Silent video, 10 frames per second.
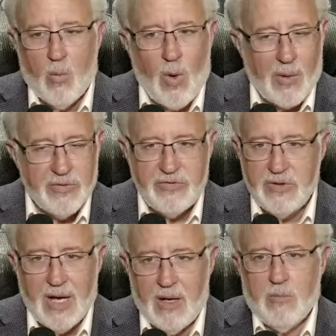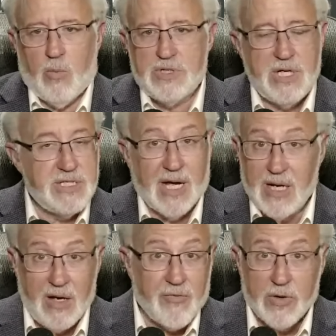Why was it, was she
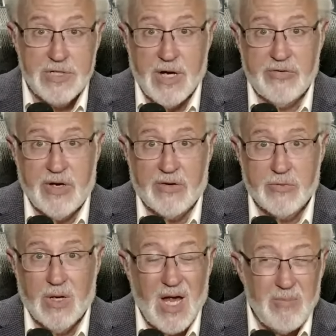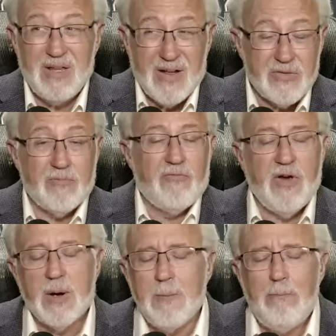taken in for a chest x-ray? I mean, that's
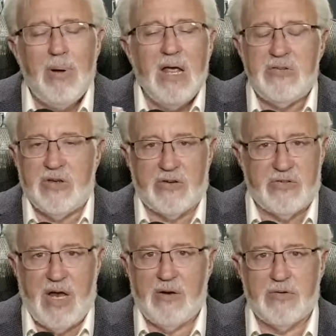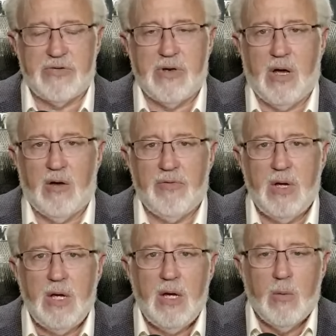very basic standard stuff
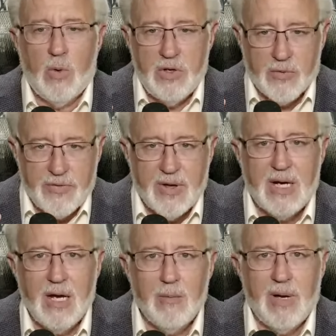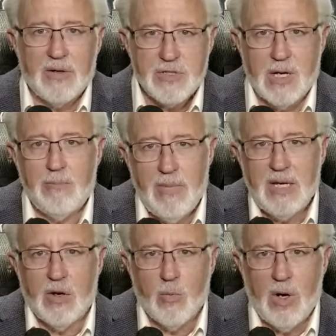when you're thinking about trying to
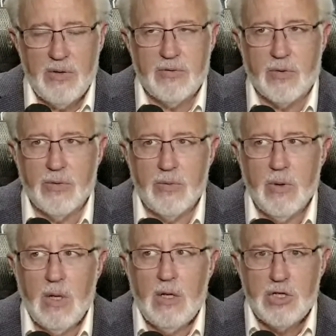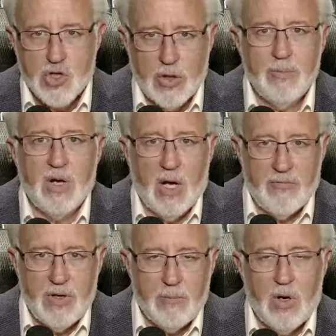make your way through treatment of
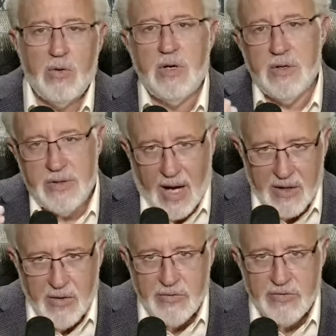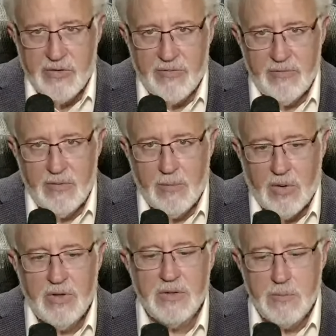a pneumonia, diagnosis of
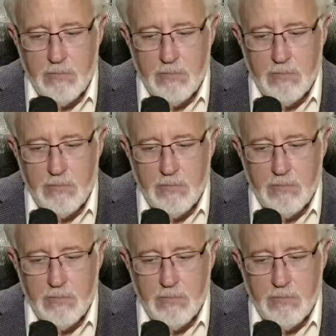pneumonia.